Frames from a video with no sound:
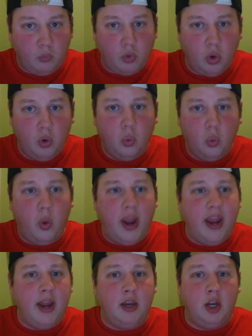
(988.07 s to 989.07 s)

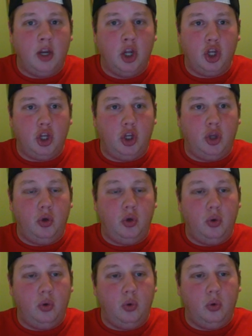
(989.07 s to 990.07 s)
when
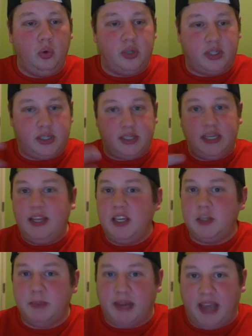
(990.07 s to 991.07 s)
you see these
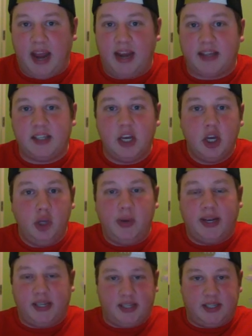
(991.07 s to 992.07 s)
mechanics, you get to
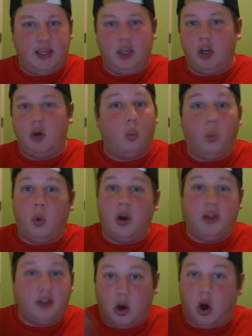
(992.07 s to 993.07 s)
see, you know, what are the
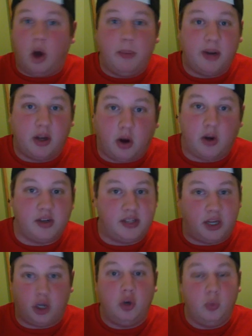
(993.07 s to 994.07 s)
common cards that
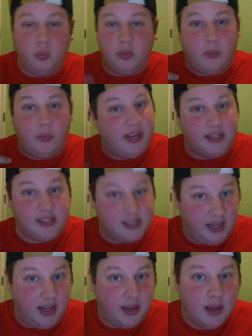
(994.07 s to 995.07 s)
could that we could
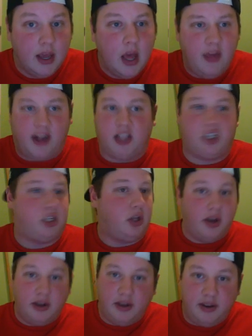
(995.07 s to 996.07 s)
see that could slot
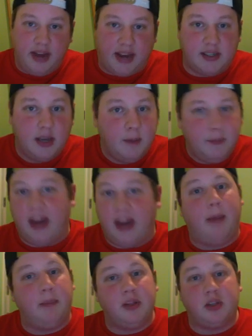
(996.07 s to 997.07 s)
into decks. That
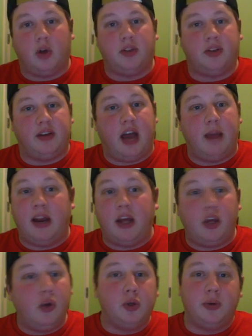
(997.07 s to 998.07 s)
happens all the time, and a
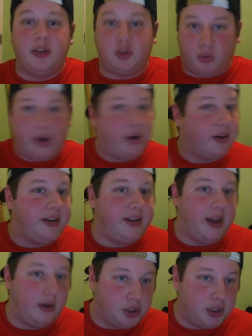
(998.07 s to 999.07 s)
huge one is rarity
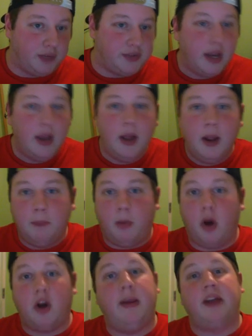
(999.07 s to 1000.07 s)
downshifts.
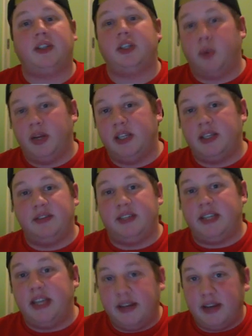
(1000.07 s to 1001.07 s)
Modern Masters twenty
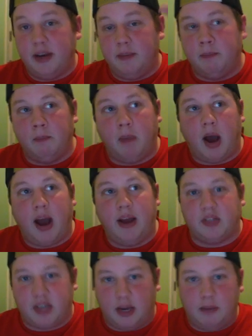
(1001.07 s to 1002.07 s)
seventeen did miles
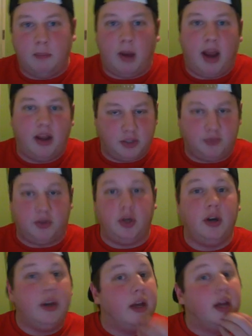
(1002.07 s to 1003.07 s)
and miles of good
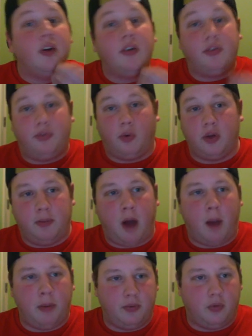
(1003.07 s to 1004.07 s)
for the Pauper
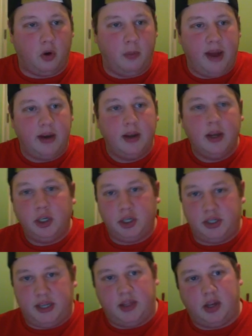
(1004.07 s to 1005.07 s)
format, just
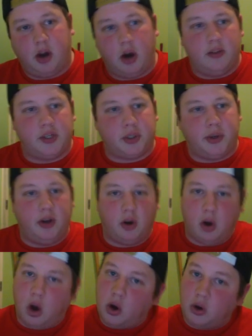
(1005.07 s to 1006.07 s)
like the card on the screen here,
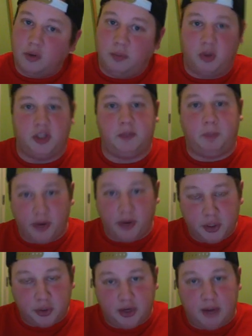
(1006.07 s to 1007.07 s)
Augur of Bolas, Burning
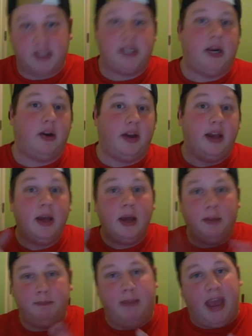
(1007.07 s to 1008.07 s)
Tree Emissary,
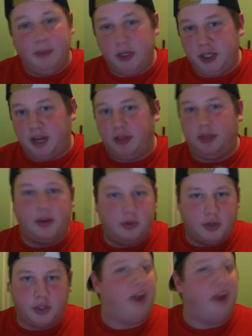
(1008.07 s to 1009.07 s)
Magma Jet, Thunderous
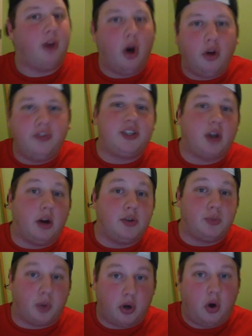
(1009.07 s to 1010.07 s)
Wrath. All these cards were
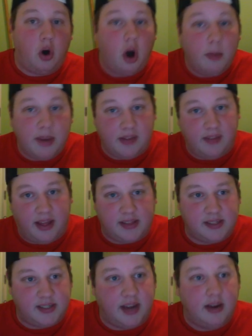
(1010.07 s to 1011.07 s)
common in that
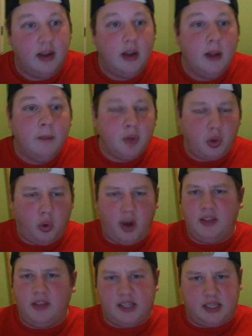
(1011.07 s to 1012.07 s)
set, creating
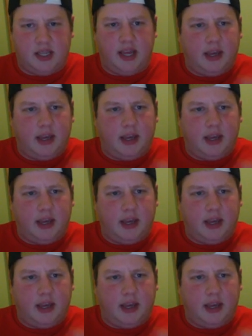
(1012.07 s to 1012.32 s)
this like